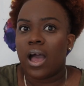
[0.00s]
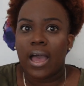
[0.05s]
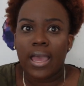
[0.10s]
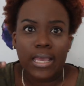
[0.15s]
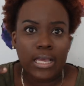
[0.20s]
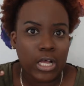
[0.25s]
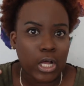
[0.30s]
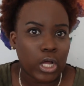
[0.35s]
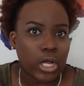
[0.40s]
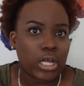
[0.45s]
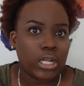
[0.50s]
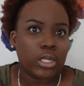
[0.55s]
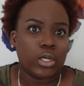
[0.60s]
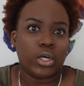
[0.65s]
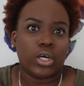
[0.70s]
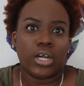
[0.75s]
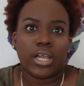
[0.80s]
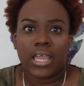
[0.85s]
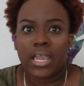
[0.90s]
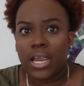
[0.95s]
eye
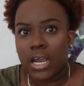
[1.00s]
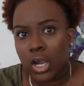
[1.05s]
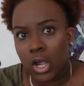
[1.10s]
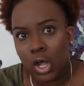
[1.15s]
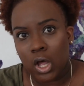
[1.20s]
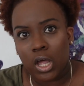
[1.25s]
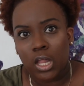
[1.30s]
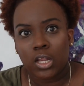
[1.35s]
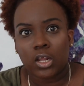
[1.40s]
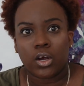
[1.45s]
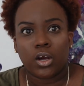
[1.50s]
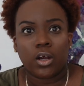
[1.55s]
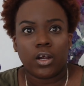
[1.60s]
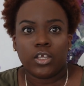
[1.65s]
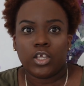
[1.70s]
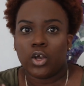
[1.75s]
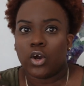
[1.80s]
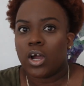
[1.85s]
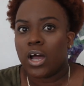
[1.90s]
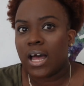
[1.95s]
color, hair color,
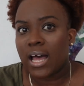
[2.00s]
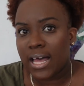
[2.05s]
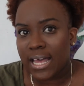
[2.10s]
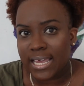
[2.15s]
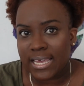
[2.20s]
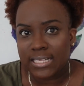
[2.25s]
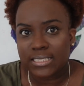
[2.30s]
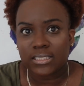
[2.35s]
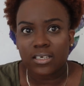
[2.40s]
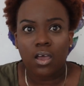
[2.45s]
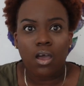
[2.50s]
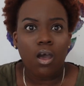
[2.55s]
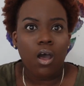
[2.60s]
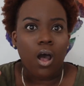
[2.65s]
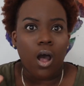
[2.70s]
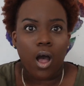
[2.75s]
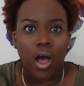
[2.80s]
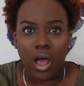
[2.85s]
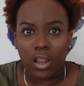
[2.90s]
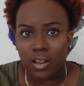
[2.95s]
your height.
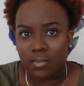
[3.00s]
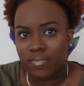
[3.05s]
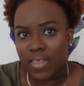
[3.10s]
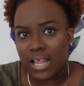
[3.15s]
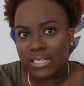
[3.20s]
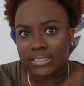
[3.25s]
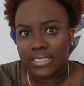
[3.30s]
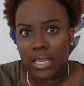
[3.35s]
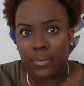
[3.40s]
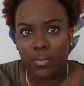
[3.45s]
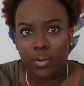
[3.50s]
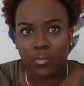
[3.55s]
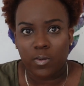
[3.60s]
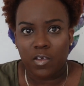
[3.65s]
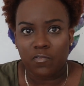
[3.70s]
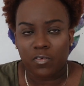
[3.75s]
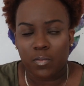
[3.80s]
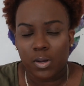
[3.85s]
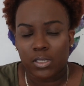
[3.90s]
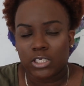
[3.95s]
All of that type of
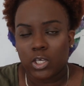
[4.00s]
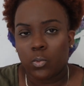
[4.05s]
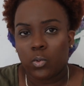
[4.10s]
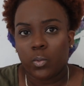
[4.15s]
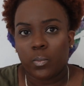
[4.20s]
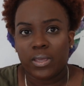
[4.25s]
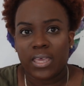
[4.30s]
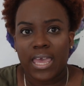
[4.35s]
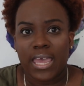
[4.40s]
information will be